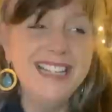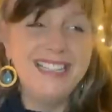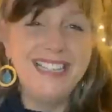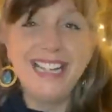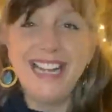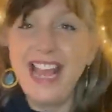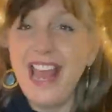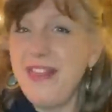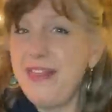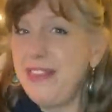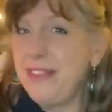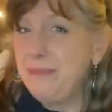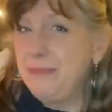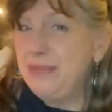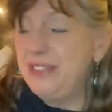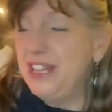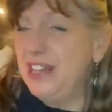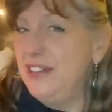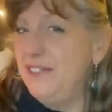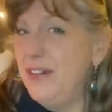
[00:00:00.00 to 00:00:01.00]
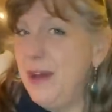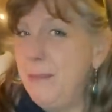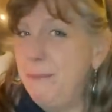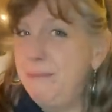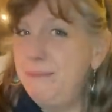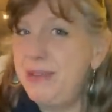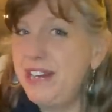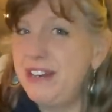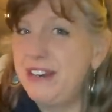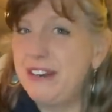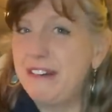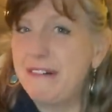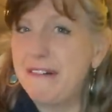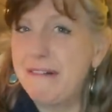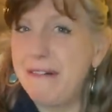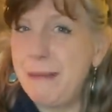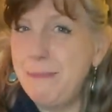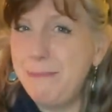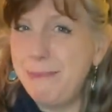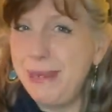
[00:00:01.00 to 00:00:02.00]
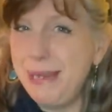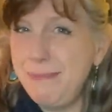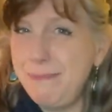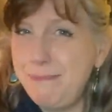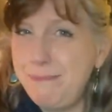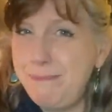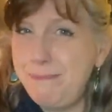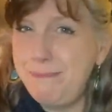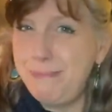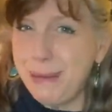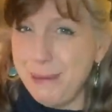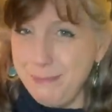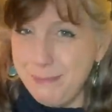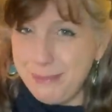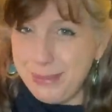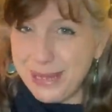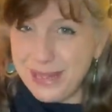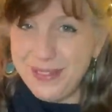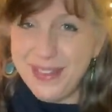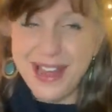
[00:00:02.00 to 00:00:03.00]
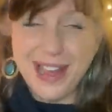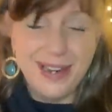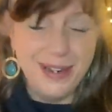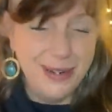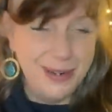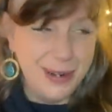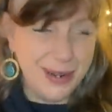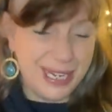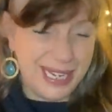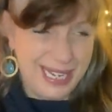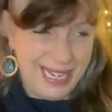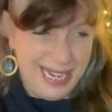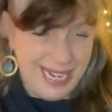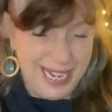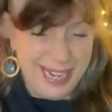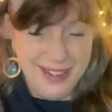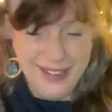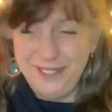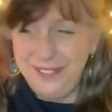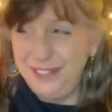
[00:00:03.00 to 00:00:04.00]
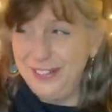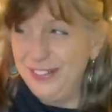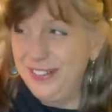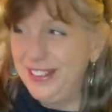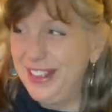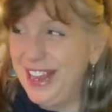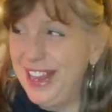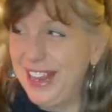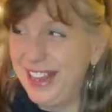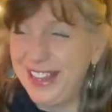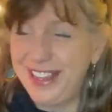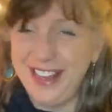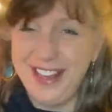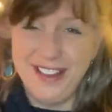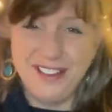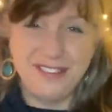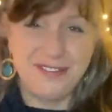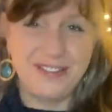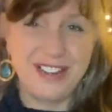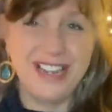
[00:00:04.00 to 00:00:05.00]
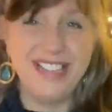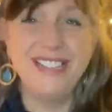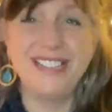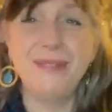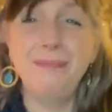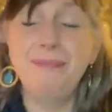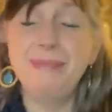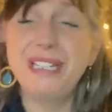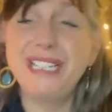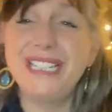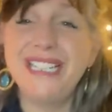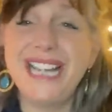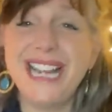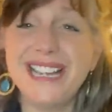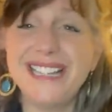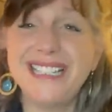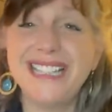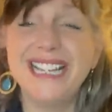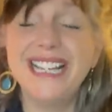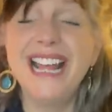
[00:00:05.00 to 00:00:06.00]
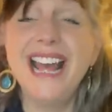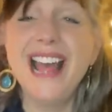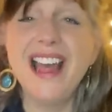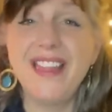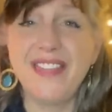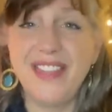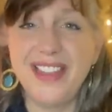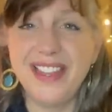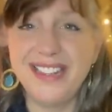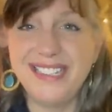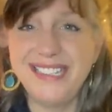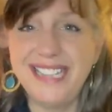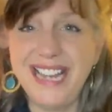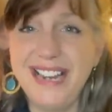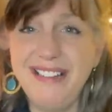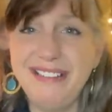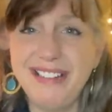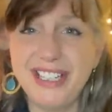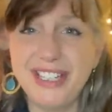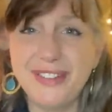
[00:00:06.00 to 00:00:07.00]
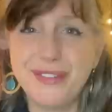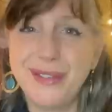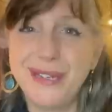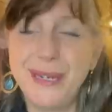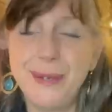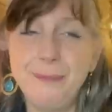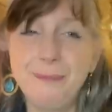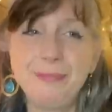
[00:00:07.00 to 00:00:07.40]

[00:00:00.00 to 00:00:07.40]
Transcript: to get themselves a bit of a rumpy pumpy. They're looking for their girlfriends and protecting their territory.